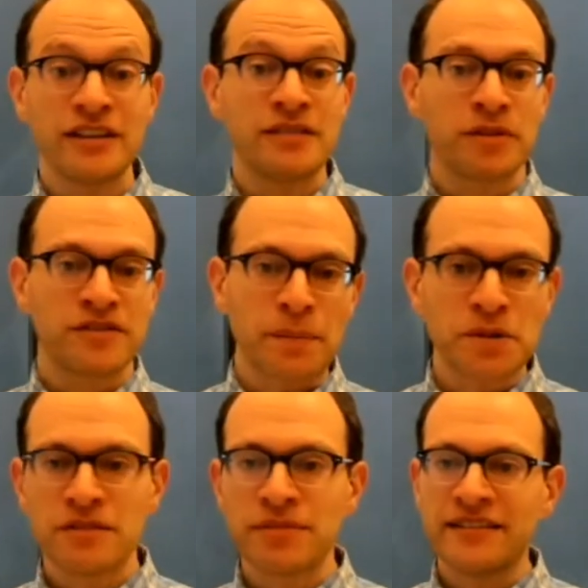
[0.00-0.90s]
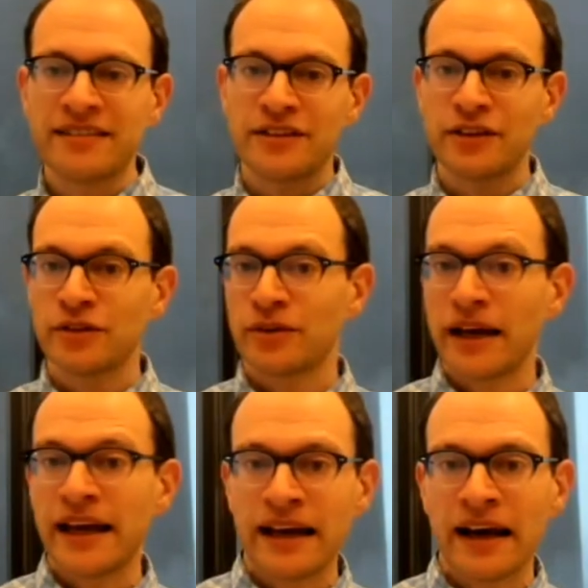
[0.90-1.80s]
these perception-based sensors, or
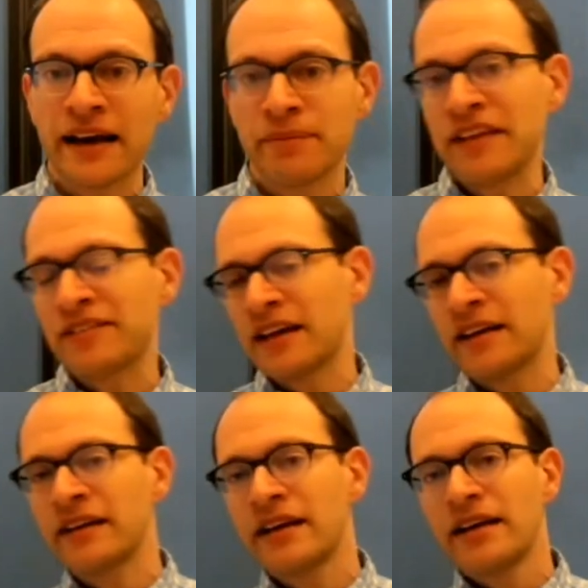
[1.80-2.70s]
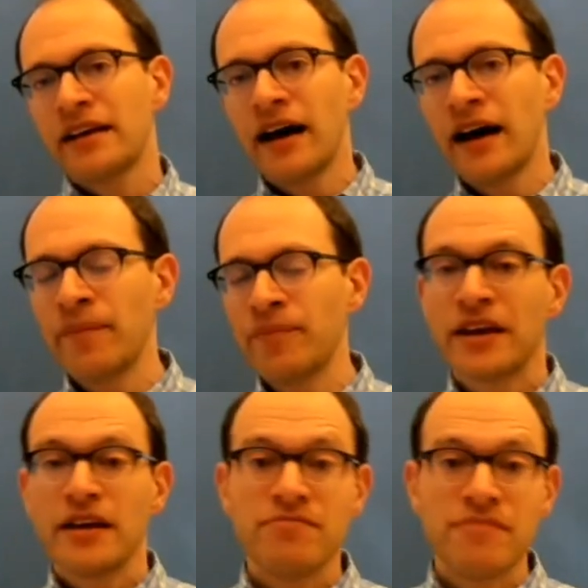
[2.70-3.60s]
AI based on
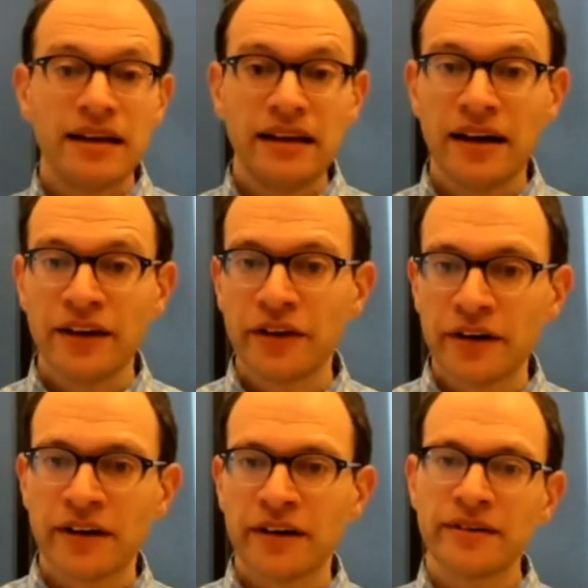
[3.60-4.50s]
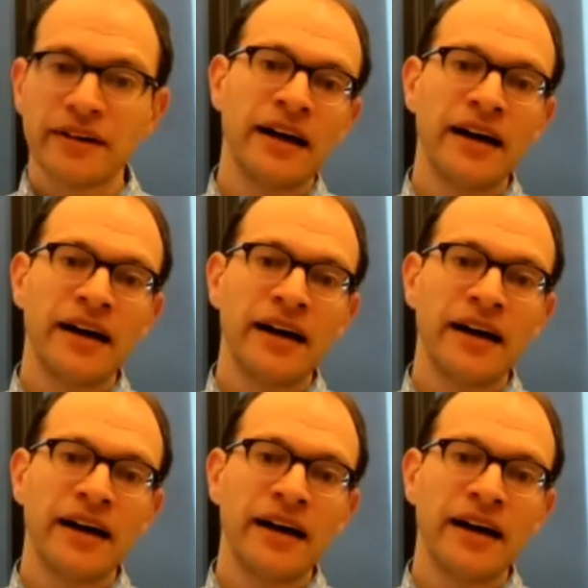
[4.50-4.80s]
many other